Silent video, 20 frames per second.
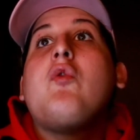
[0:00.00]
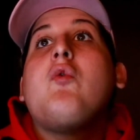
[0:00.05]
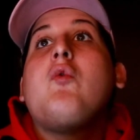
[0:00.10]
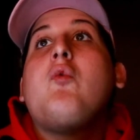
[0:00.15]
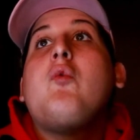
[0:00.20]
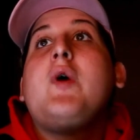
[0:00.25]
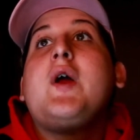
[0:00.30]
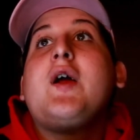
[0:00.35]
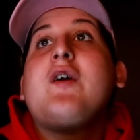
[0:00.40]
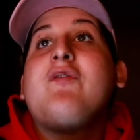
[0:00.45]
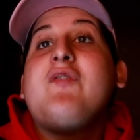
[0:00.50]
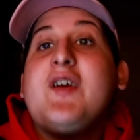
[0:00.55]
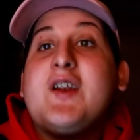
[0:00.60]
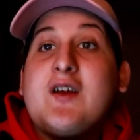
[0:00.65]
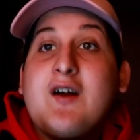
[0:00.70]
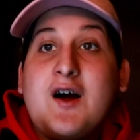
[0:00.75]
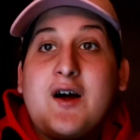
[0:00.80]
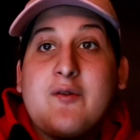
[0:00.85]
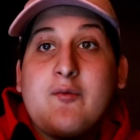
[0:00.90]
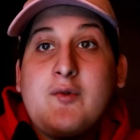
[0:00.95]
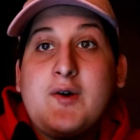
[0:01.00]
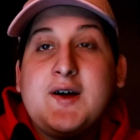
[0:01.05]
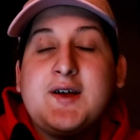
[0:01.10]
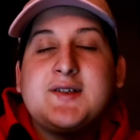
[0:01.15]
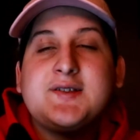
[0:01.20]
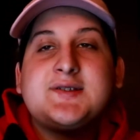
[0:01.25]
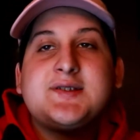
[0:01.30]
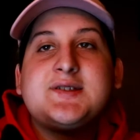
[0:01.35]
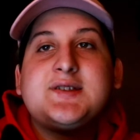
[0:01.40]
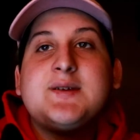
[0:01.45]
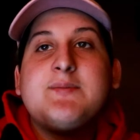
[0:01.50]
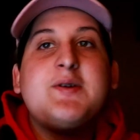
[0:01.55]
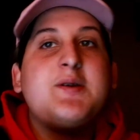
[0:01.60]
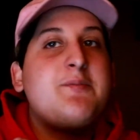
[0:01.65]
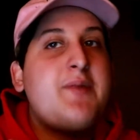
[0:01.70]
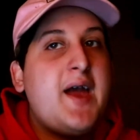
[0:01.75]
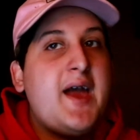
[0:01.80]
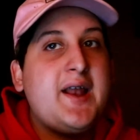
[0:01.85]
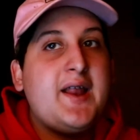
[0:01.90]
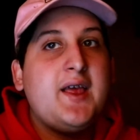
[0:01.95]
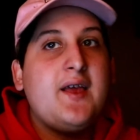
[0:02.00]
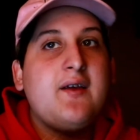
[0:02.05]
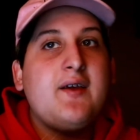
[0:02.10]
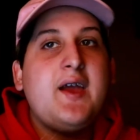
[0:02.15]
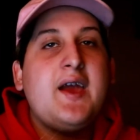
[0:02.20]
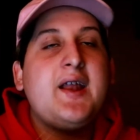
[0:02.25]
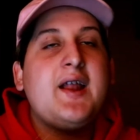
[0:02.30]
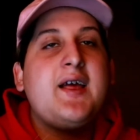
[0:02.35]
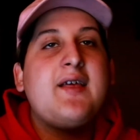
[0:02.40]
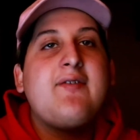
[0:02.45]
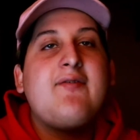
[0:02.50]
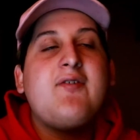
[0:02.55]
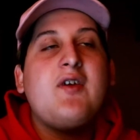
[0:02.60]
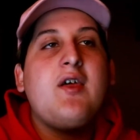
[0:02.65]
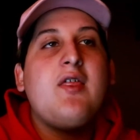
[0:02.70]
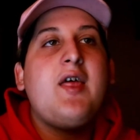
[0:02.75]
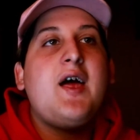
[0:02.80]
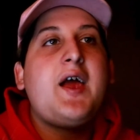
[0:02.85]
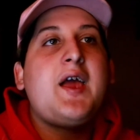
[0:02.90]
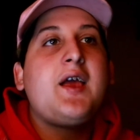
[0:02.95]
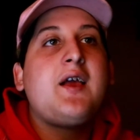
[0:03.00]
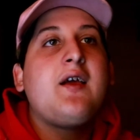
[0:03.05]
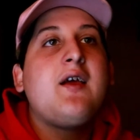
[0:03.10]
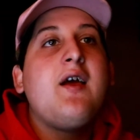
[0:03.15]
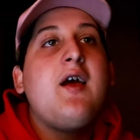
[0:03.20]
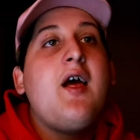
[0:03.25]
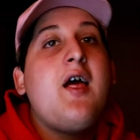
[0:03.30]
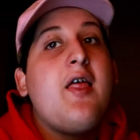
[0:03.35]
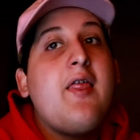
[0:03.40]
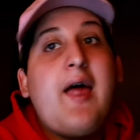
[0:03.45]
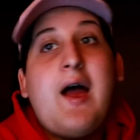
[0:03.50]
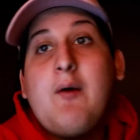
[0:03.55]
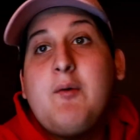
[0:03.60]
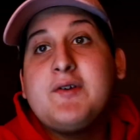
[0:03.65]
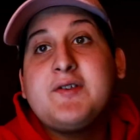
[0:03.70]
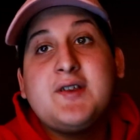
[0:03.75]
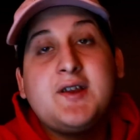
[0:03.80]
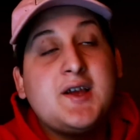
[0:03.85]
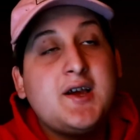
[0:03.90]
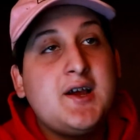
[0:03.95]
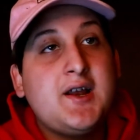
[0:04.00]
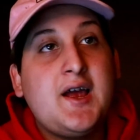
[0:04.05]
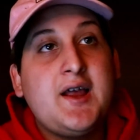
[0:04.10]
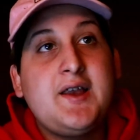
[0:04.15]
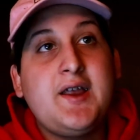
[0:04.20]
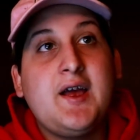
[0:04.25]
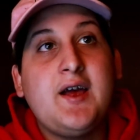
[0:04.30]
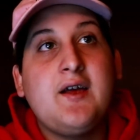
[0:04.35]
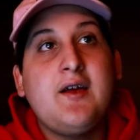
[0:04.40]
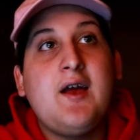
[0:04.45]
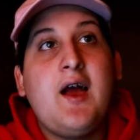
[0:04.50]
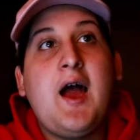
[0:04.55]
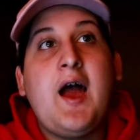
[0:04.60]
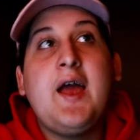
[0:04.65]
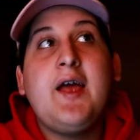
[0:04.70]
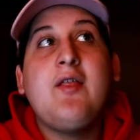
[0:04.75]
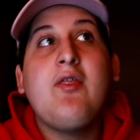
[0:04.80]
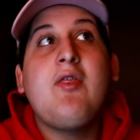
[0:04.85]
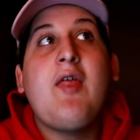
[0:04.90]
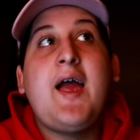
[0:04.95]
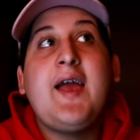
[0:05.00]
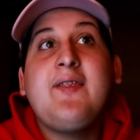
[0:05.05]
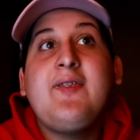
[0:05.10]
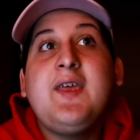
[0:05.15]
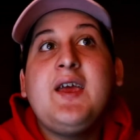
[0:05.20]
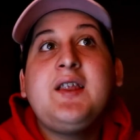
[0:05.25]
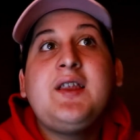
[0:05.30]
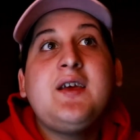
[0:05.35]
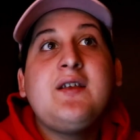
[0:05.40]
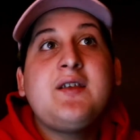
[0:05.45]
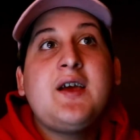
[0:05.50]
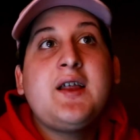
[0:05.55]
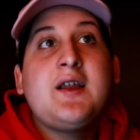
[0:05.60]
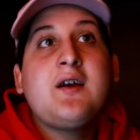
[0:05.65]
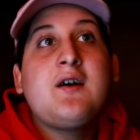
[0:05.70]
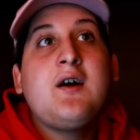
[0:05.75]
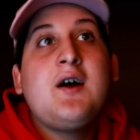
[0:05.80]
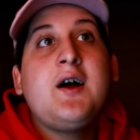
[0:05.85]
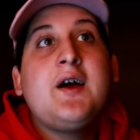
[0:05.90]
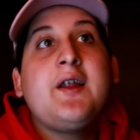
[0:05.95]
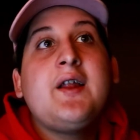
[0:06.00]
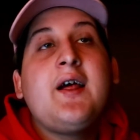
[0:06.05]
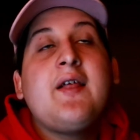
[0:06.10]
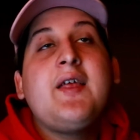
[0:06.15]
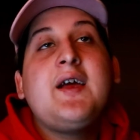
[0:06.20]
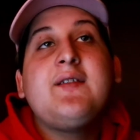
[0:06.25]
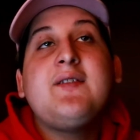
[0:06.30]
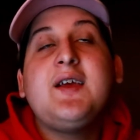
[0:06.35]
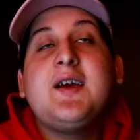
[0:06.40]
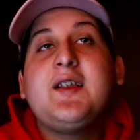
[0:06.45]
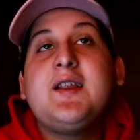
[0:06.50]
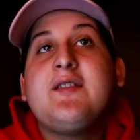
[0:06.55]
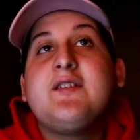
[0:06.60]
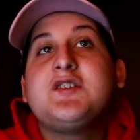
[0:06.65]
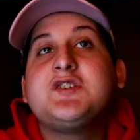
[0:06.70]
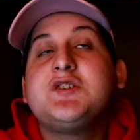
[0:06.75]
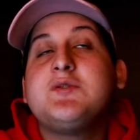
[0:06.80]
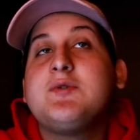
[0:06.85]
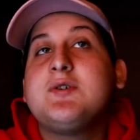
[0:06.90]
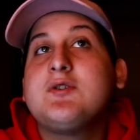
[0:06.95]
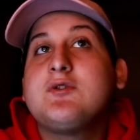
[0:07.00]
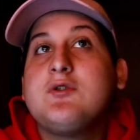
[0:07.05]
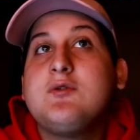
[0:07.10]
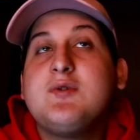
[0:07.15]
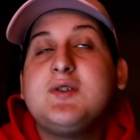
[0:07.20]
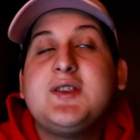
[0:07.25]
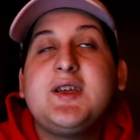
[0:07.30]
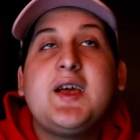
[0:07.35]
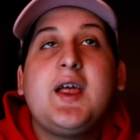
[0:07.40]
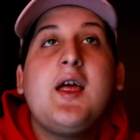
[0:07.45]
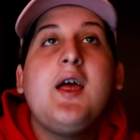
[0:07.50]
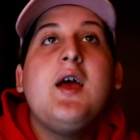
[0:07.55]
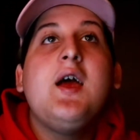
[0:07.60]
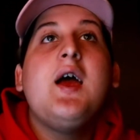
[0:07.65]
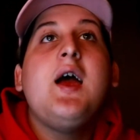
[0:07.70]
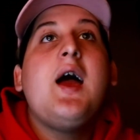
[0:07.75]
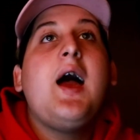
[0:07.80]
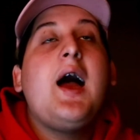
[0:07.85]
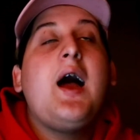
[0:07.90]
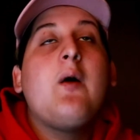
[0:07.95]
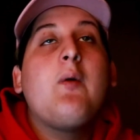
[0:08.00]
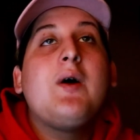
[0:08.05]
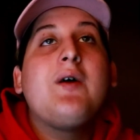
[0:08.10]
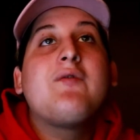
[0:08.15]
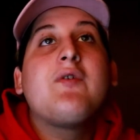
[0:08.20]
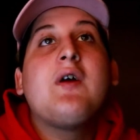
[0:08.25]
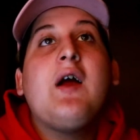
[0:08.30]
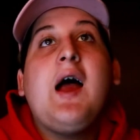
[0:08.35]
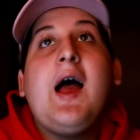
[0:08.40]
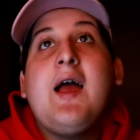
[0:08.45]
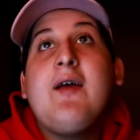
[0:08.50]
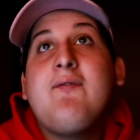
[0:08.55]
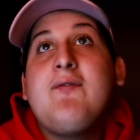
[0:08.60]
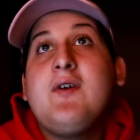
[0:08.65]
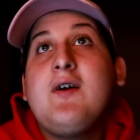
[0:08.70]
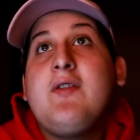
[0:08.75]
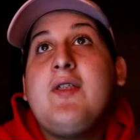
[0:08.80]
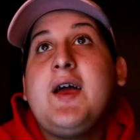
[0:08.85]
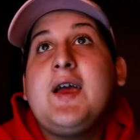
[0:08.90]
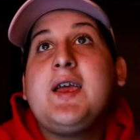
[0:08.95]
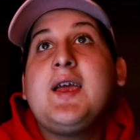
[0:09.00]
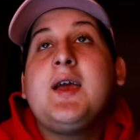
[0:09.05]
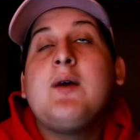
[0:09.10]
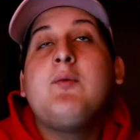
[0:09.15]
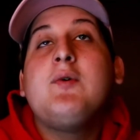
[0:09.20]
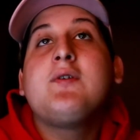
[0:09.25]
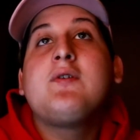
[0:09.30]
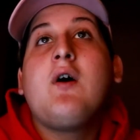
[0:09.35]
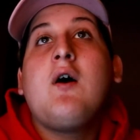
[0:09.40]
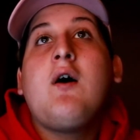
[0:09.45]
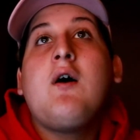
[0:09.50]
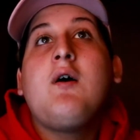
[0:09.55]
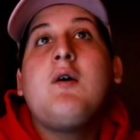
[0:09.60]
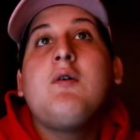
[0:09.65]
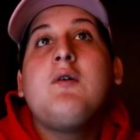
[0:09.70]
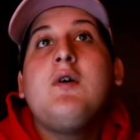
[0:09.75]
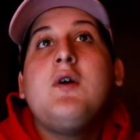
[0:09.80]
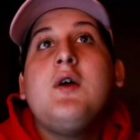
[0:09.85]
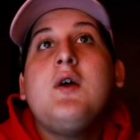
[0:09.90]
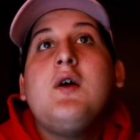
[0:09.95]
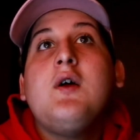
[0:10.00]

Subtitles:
where VidCon was to be petty. And I feel like that wasn't a good idea. I like the idea of Tanacon, and I like the idea that she went through with it. However, I feel like it was all,